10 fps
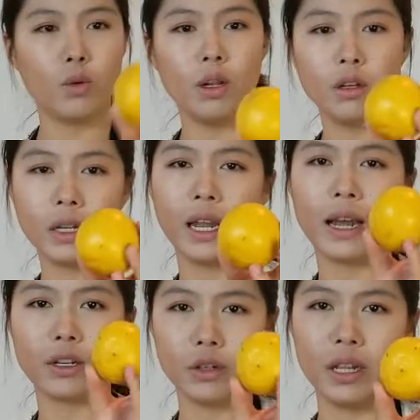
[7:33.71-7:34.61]
one look
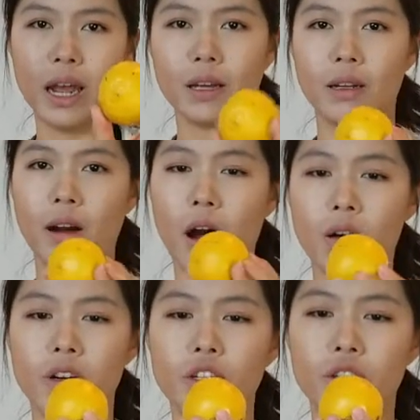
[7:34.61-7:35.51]
actually like an
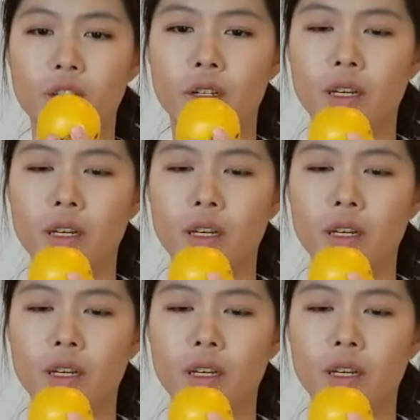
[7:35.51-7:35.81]
orange.